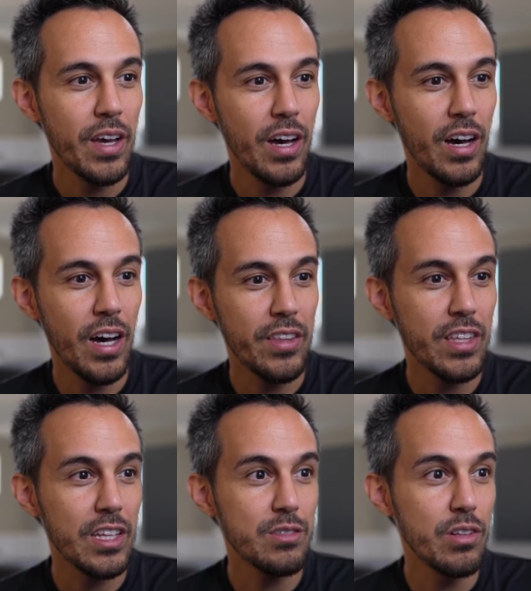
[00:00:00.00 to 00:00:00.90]
I think
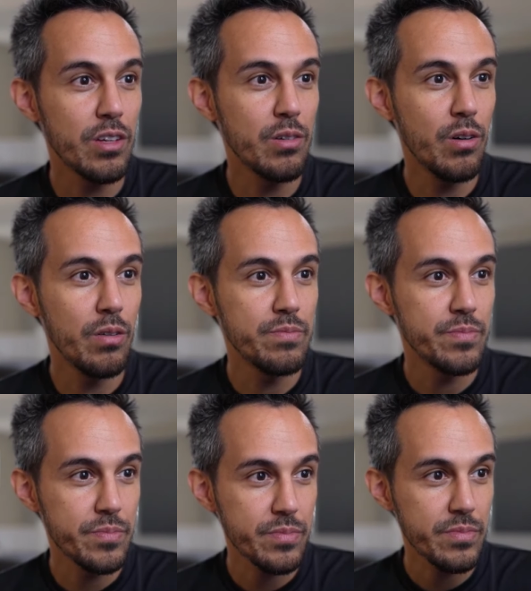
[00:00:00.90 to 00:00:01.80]
that's really cool.
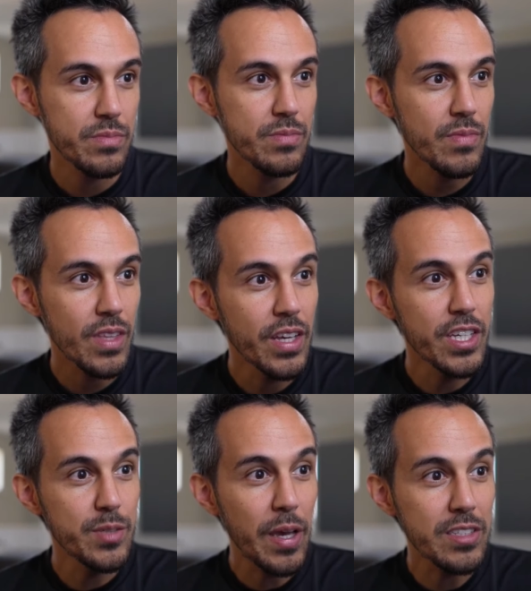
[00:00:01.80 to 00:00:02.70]

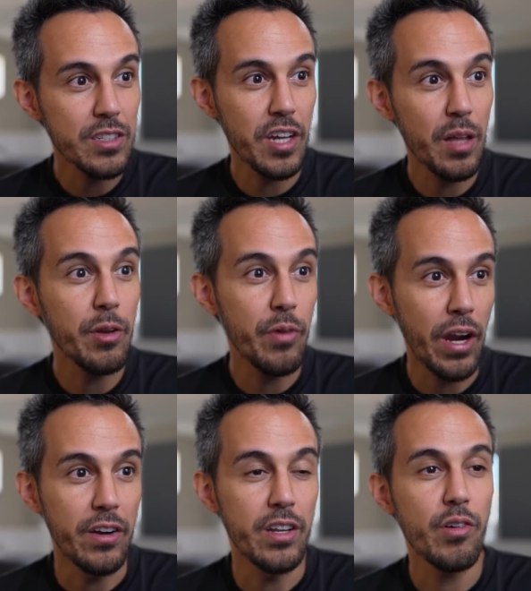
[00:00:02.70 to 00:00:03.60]
Space is incredibly rare
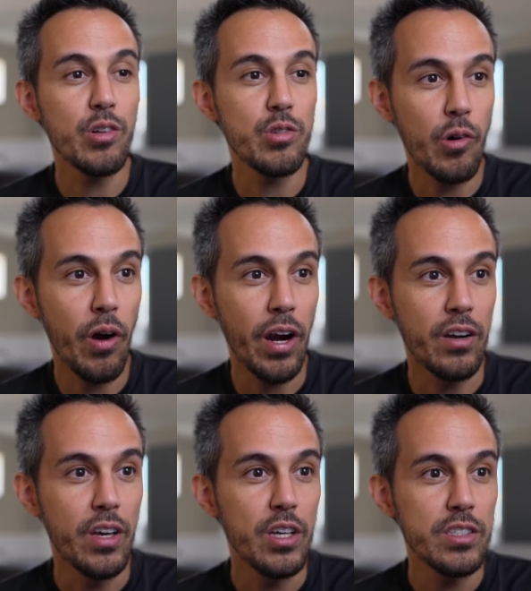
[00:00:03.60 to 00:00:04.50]
and difficult to acquire.
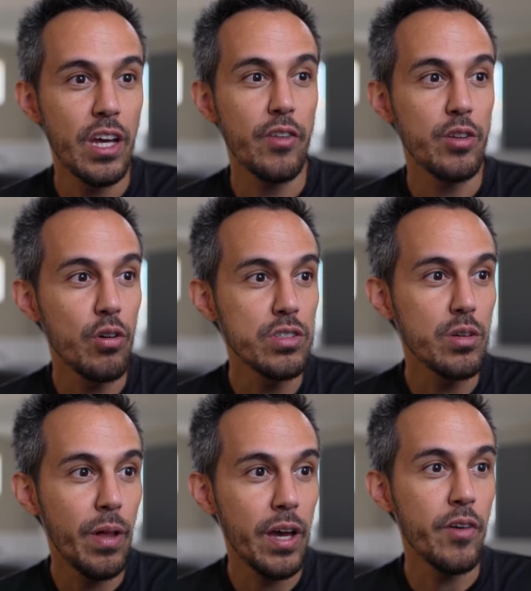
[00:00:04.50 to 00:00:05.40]
So out of the total
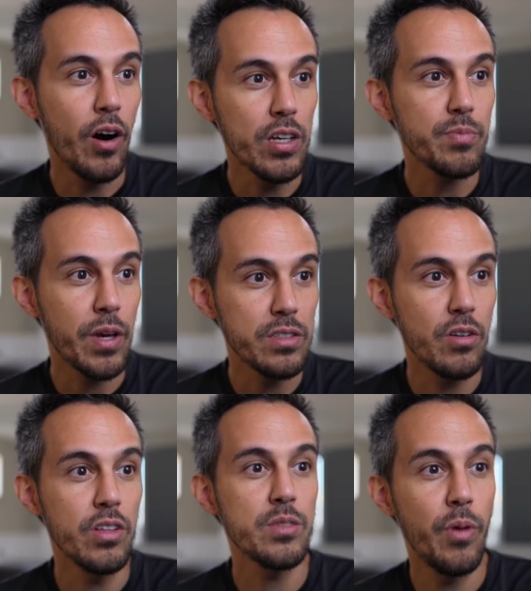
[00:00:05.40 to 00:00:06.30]
supply of all space,
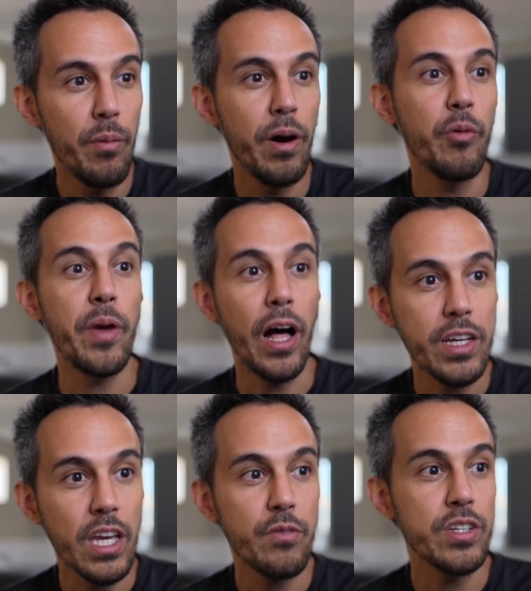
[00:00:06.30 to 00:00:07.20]
only a small amount will be
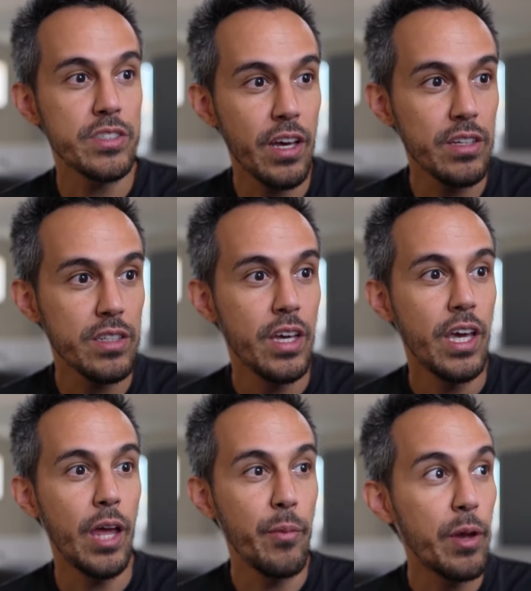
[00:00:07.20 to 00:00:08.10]
allocated for sales
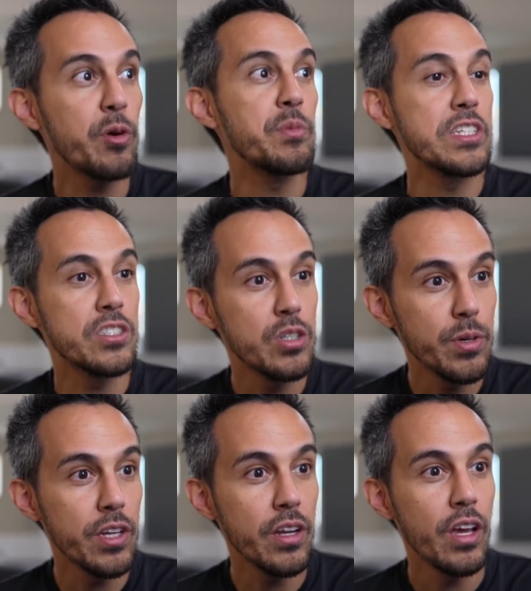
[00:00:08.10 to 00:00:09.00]
and many will be
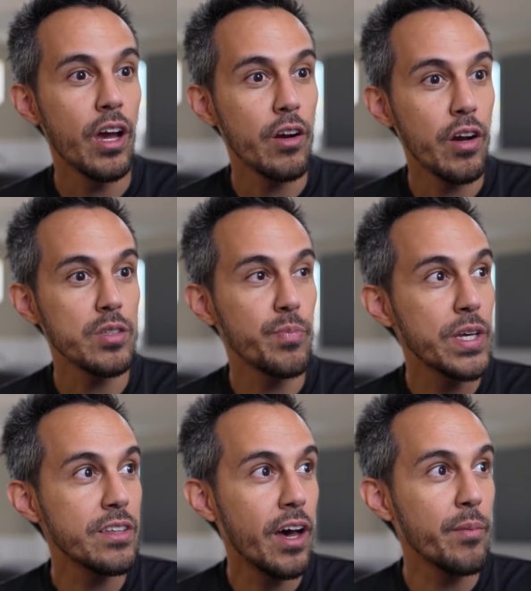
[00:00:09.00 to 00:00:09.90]
distributed across
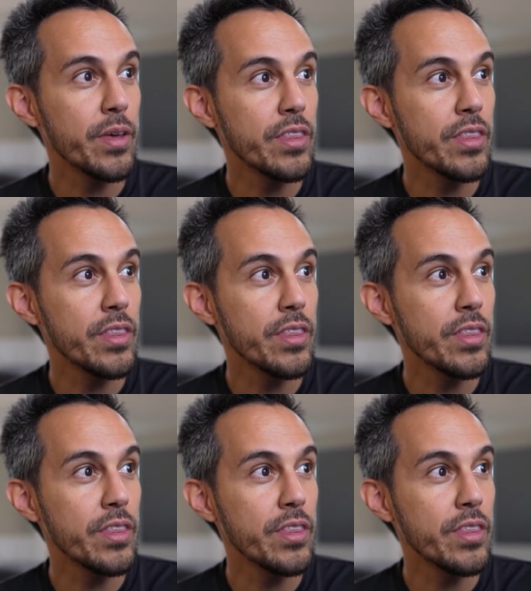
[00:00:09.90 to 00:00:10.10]
big time in the